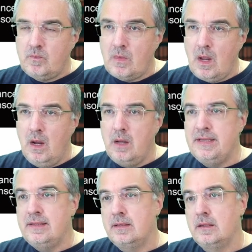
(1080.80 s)

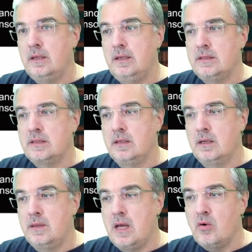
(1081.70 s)
that is
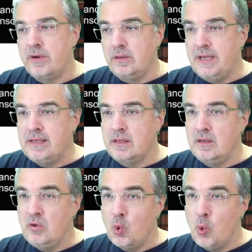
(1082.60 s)
now related
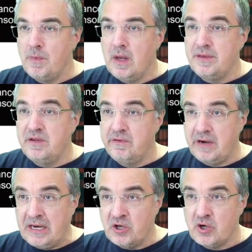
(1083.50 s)
to
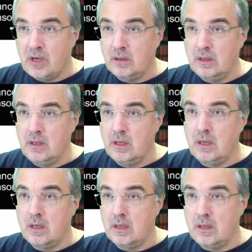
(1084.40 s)
differential
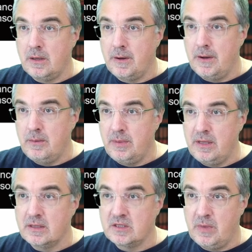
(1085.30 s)

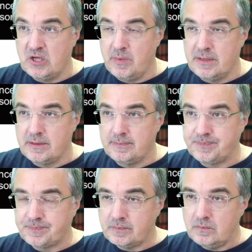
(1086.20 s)
impedance measurements.
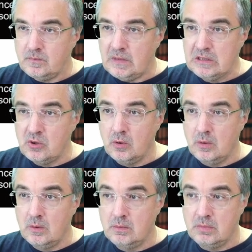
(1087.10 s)
So
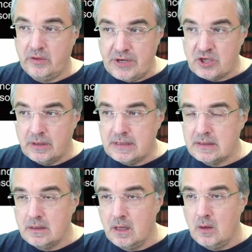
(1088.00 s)
question
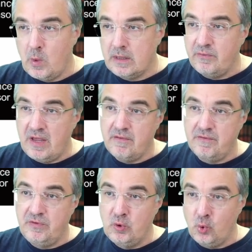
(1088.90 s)
is, well, we
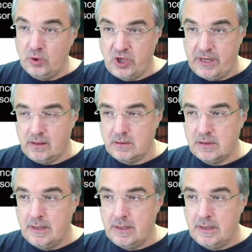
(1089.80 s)
have two channels.